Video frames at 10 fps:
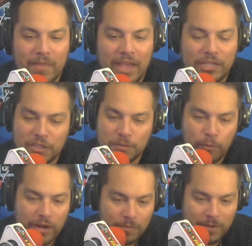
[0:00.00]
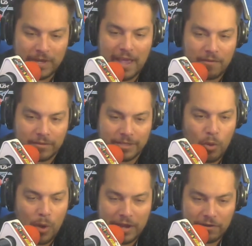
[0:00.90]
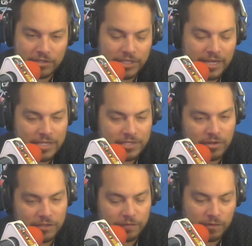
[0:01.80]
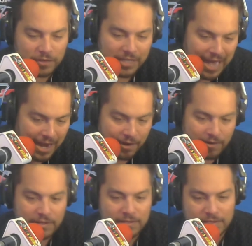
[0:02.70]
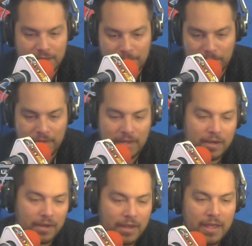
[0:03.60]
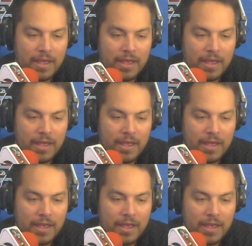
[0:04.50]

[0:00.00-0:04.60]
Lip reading: it just brings me down. Low energy, I start to feel tired and slumpy, and